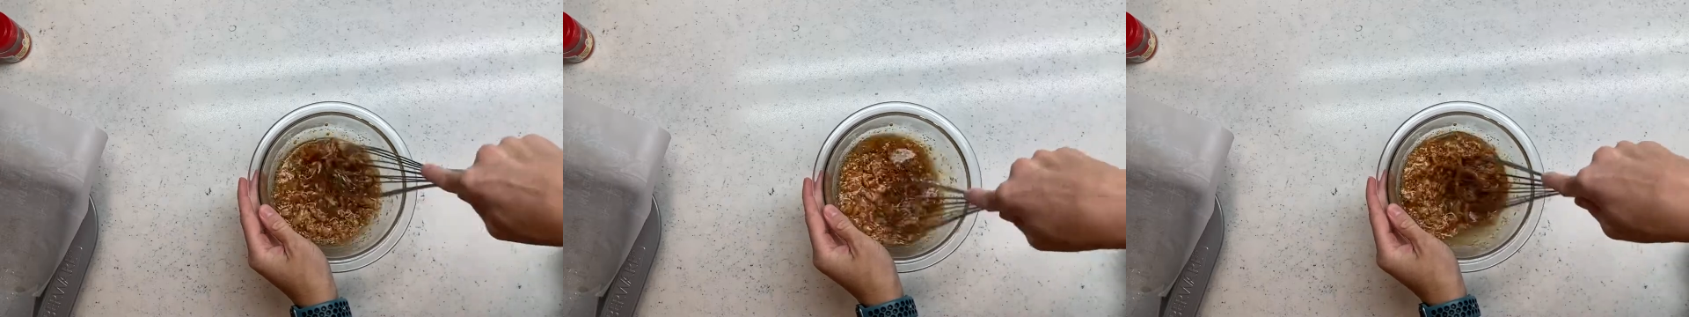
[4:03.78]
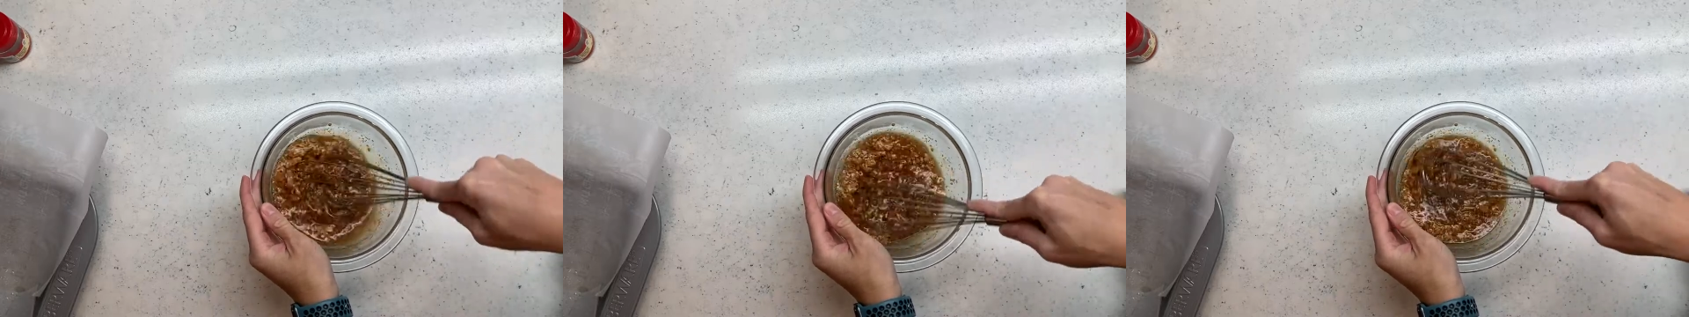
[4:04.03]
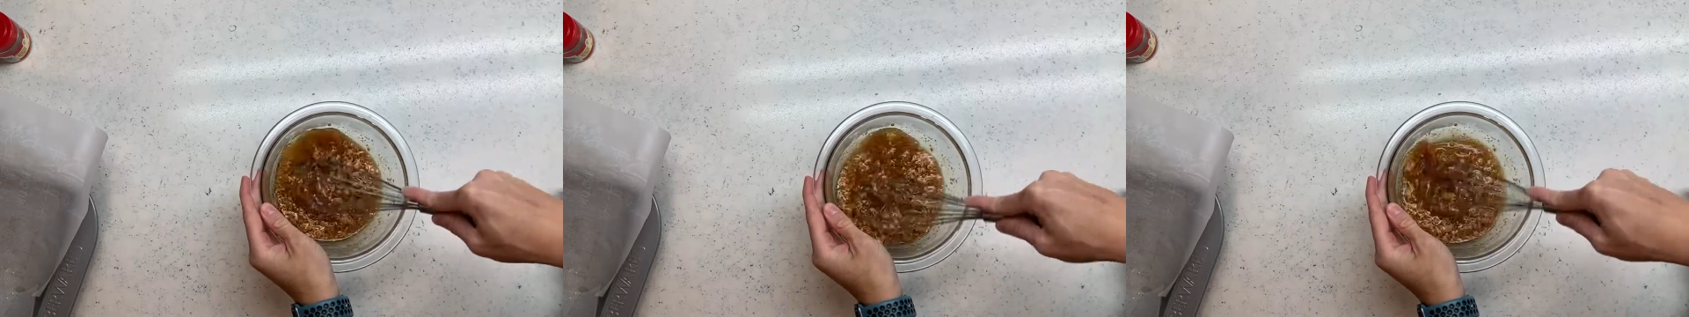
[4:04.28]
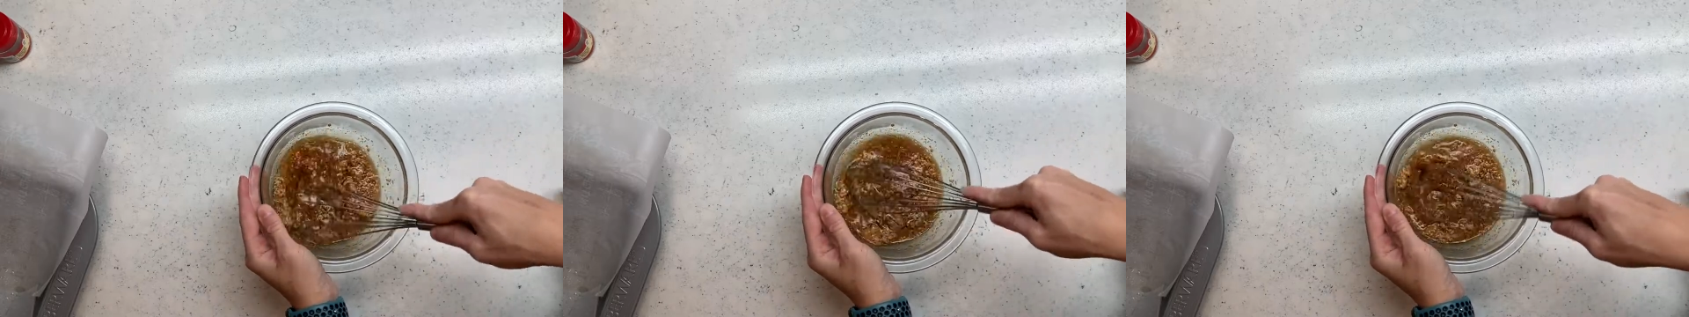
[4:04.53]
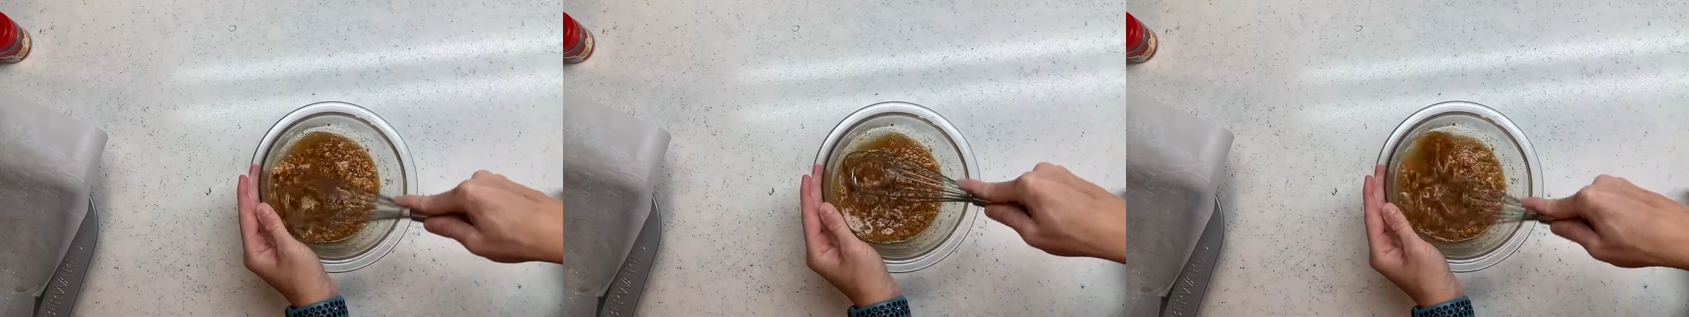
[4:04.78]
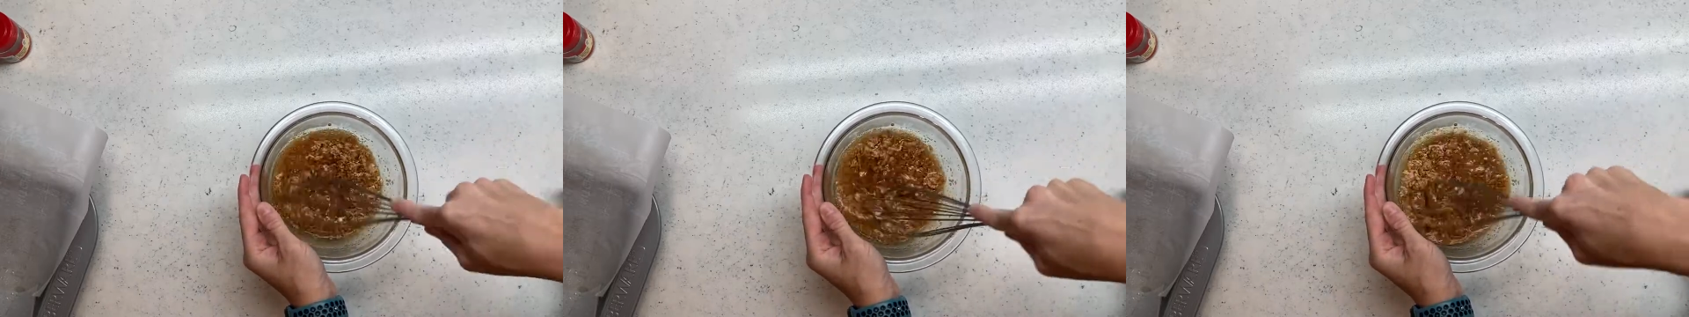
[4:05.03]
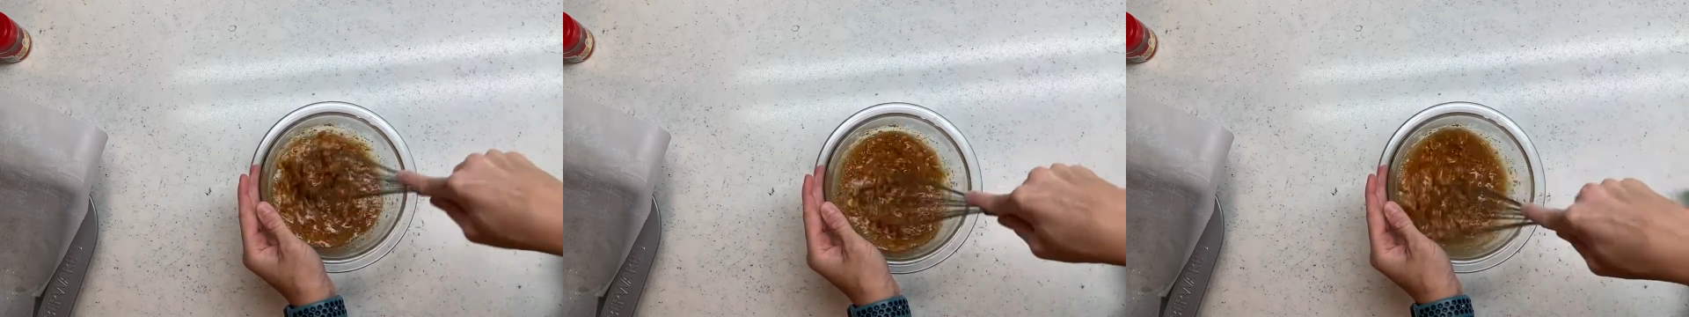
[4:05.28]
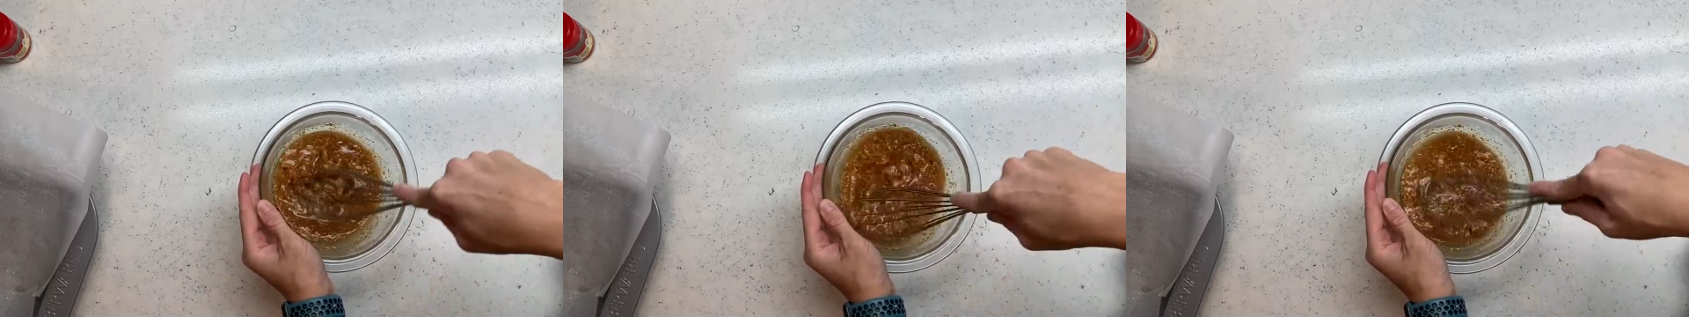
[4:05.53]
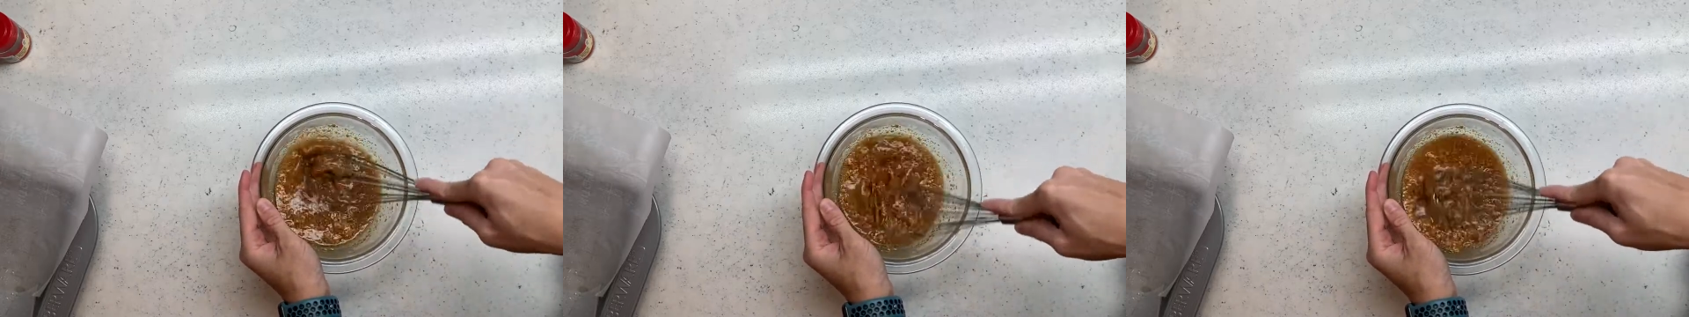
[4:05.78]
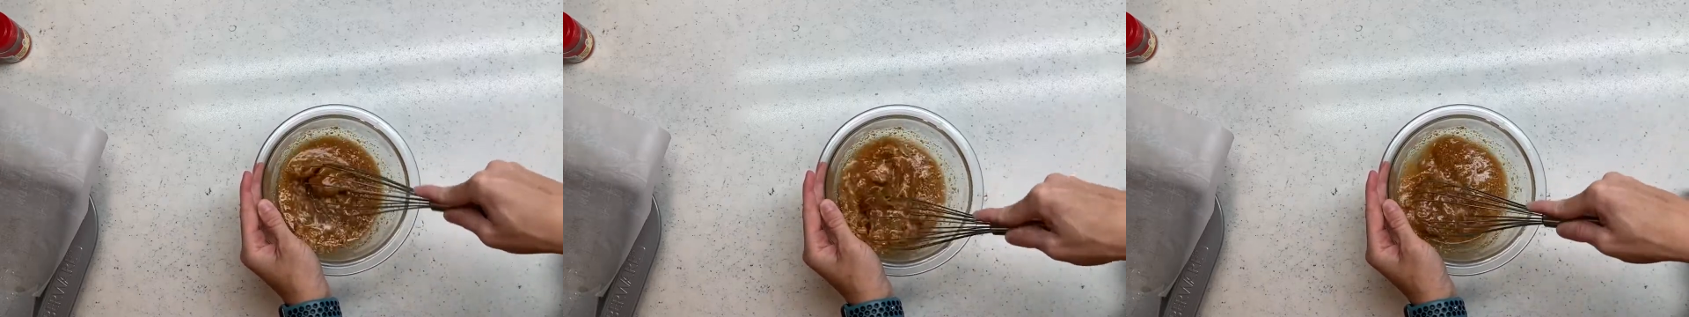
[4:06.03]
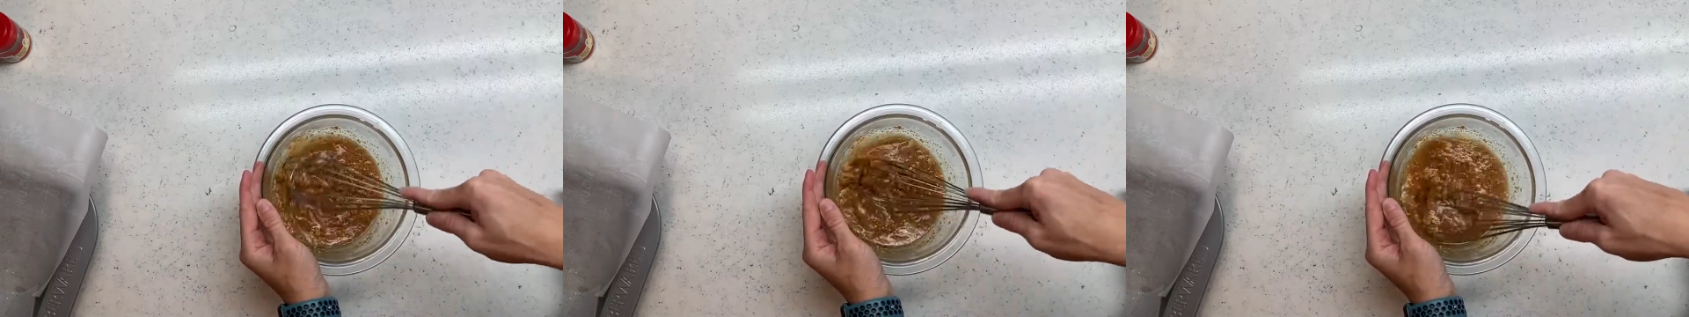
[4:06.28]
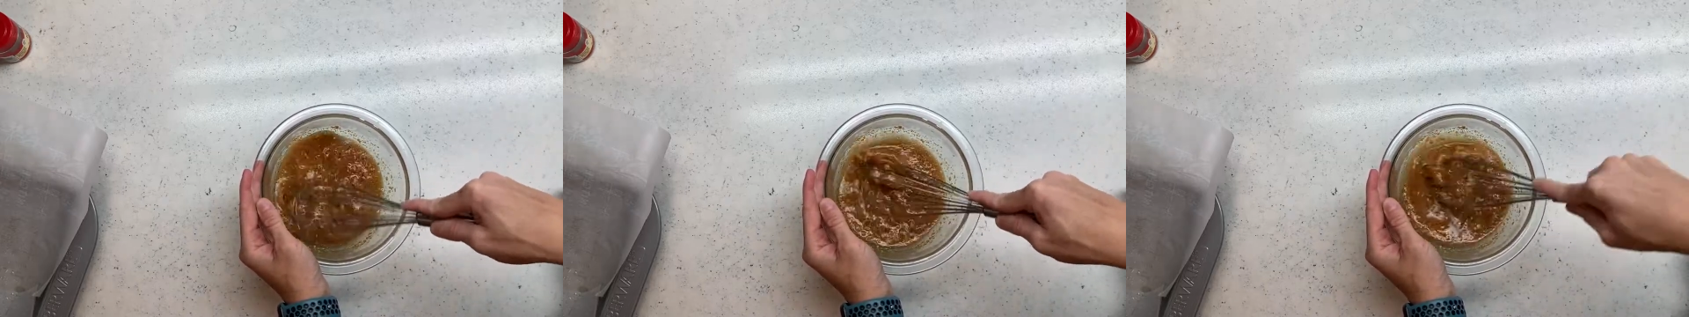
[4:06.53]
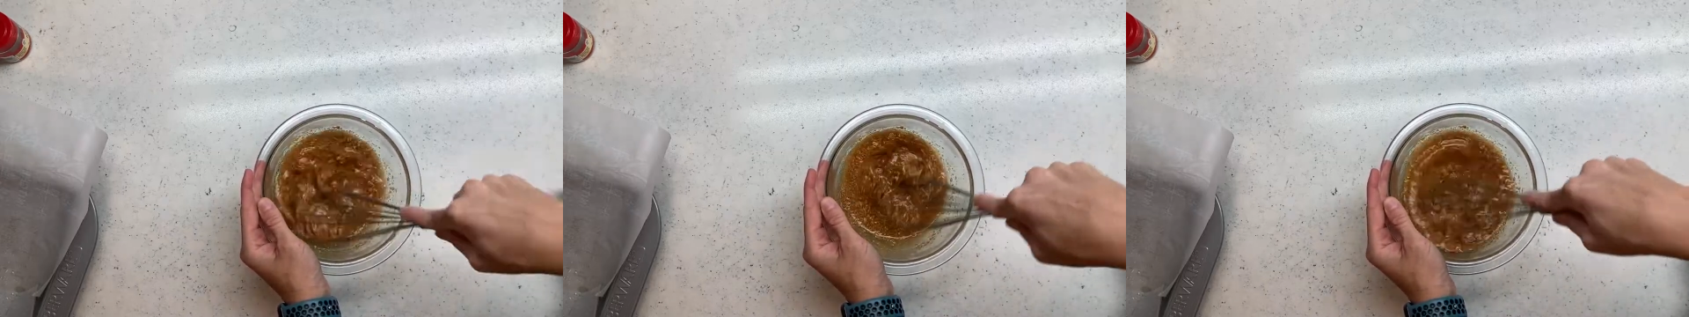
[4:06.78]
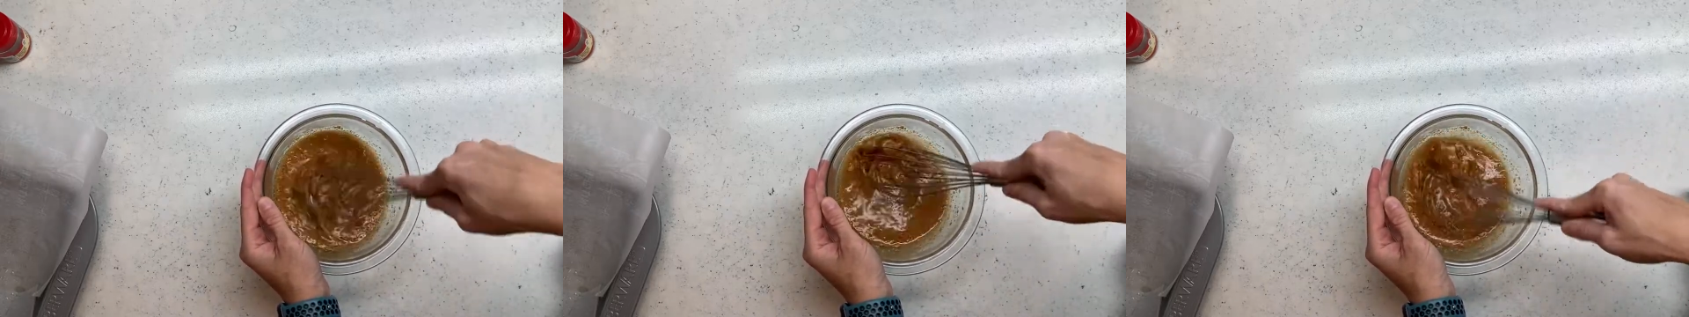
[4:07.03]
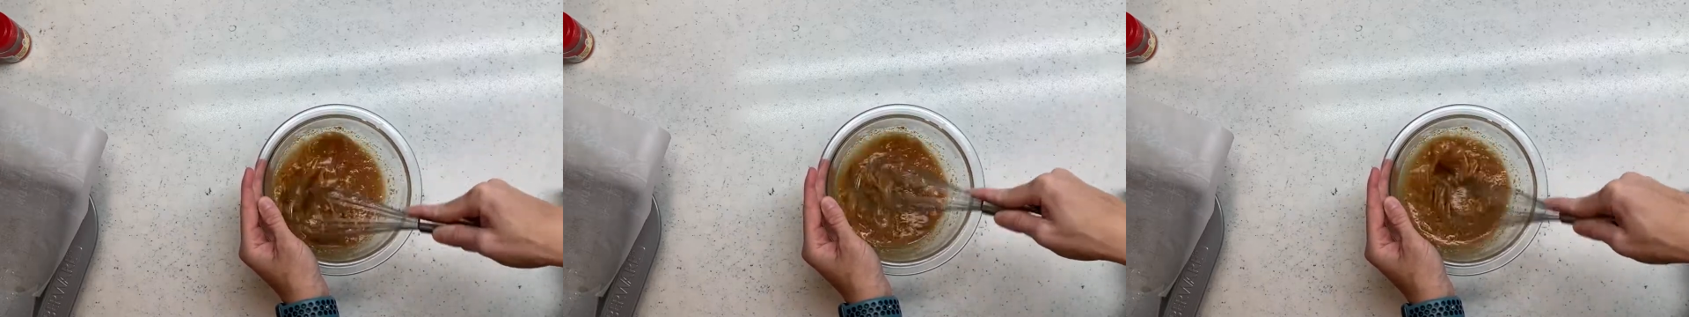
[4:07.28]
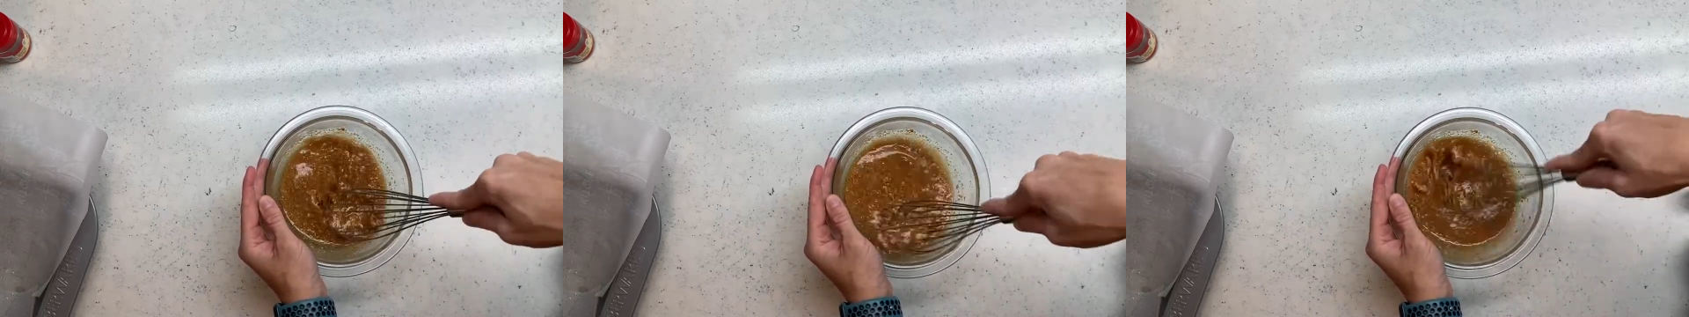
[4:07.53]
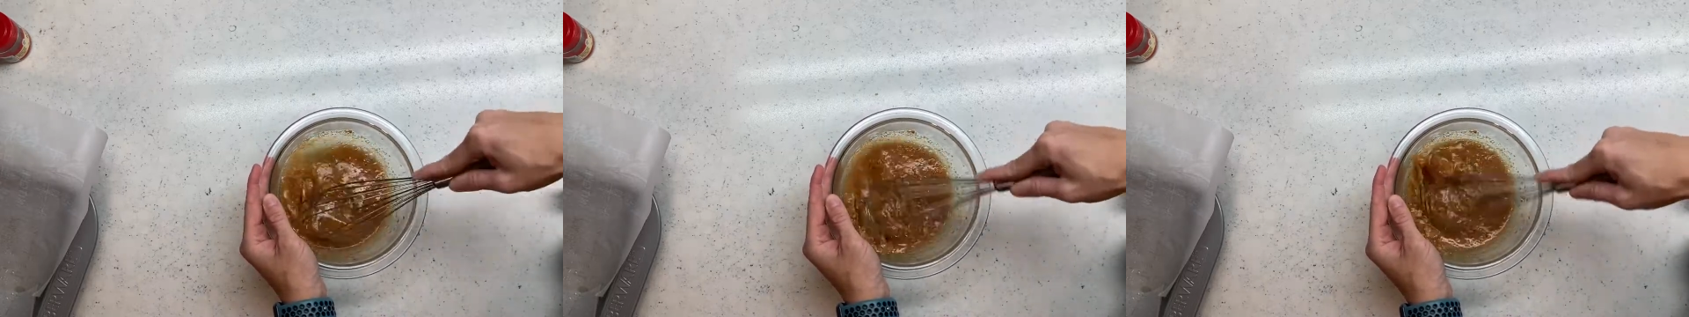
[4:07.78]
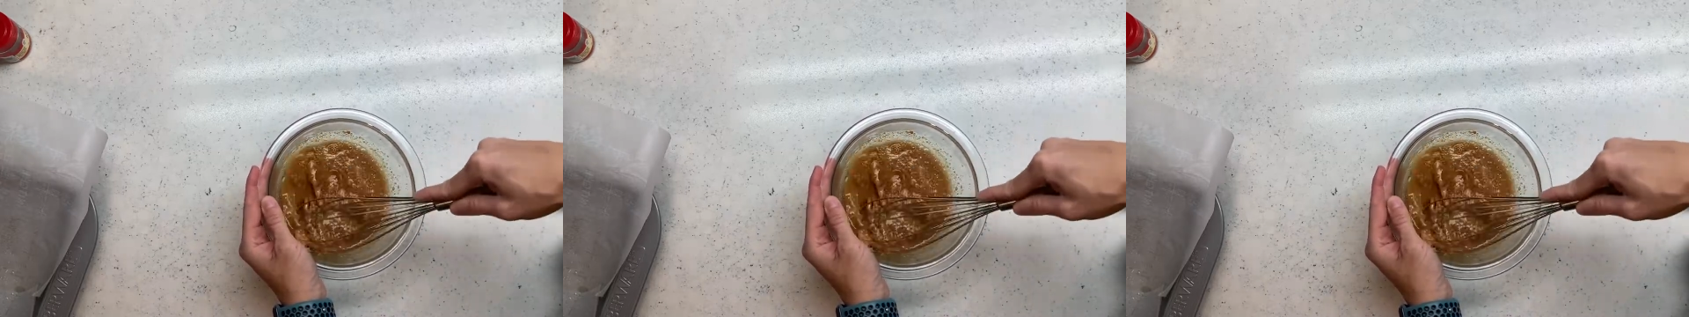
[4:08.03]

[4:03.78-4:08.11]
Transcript: No face is visible, so there are no lips to read.